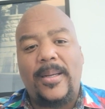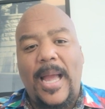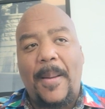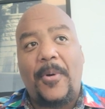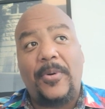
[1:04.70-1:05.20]

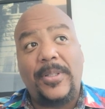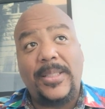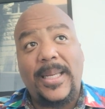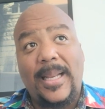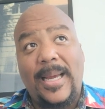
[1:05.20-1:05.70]
got my real
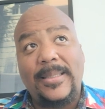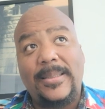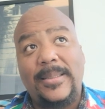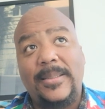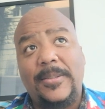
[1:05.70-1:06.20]
estate
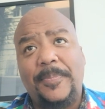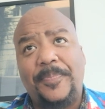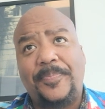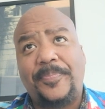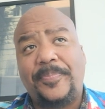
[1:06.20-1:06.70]
license,
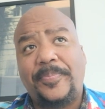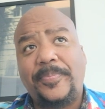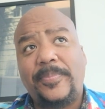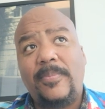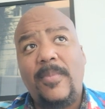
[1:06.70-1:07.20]

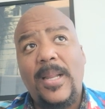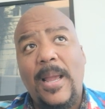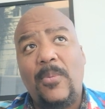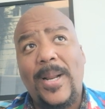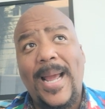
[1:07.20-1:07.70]

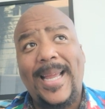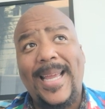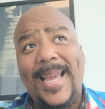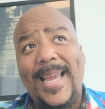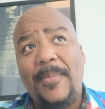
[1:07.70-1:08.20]
and when I
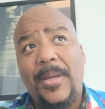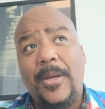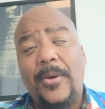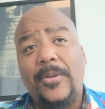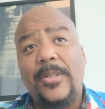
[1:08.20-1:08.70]
came
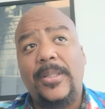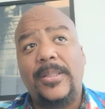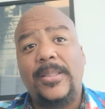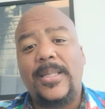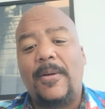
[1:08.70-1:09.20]
here
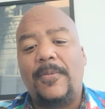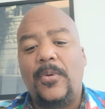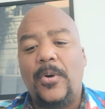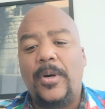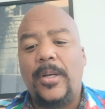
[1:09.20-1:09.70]
to South
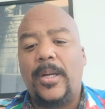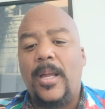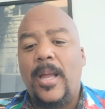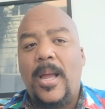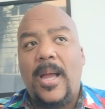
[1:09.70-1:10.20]
Florida
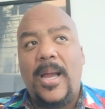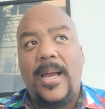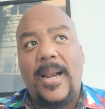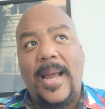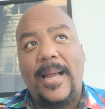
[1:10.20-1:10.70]

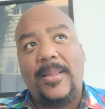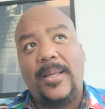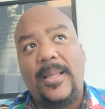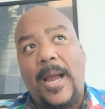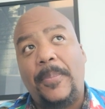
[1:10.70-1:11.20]
and had
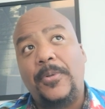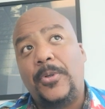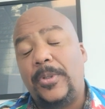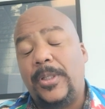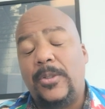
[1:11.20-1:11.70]
the
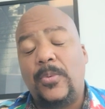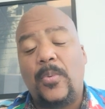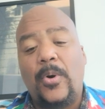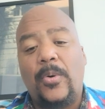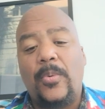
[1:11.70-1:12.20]
opportunity to
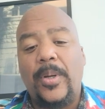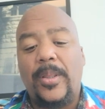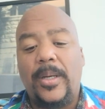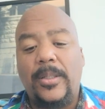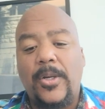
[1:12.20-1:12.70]
work with
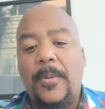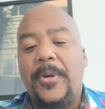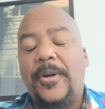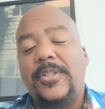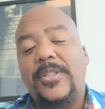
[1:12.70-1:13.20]

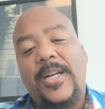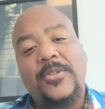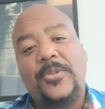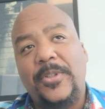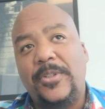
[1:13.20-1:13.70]
Turnberry
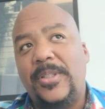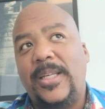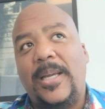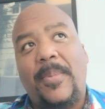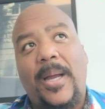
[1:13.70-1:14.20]
International
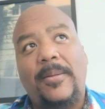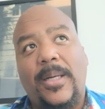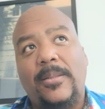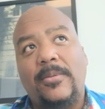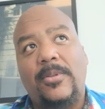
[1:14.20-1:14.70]
Realty, and
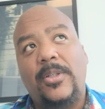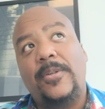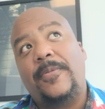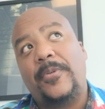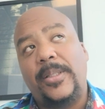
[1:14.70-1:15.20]
my
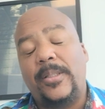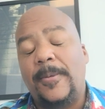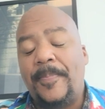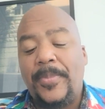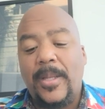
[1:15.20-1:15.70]
good friend
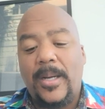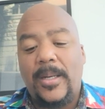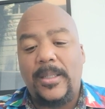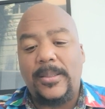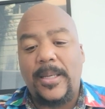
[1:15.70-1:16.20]

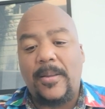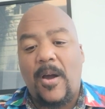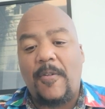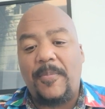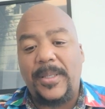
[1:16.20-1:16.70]
Seth
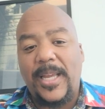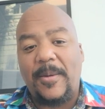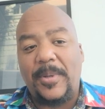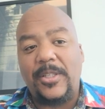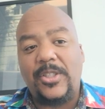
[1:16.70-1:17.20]
Kaufman gave
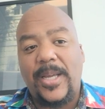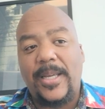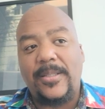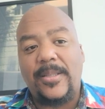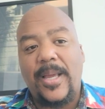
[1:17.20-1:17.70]
me a
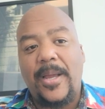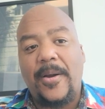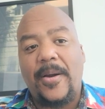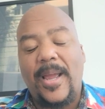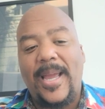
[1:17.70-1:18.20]
chance
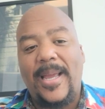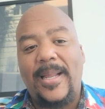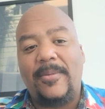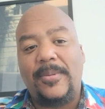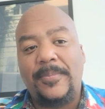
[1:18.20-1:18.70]
there, and